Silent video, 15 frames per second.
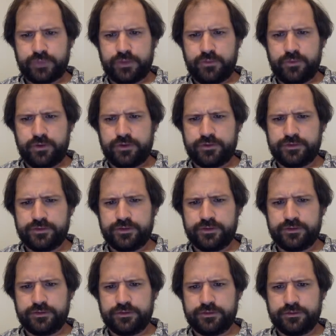Where is
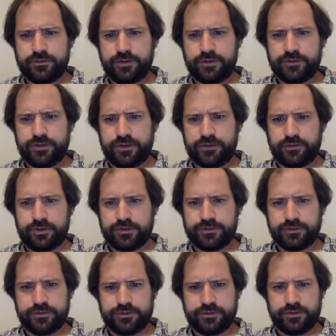this? Dry sand. Okay, so
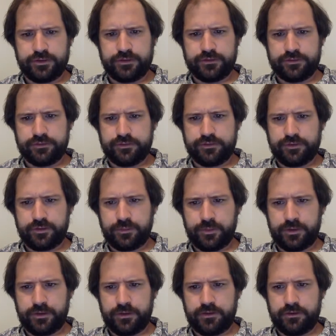let's take this up
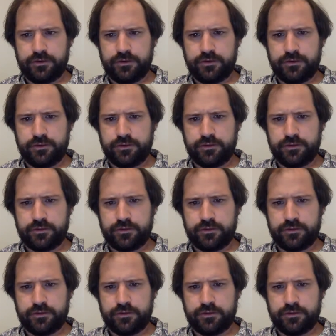here.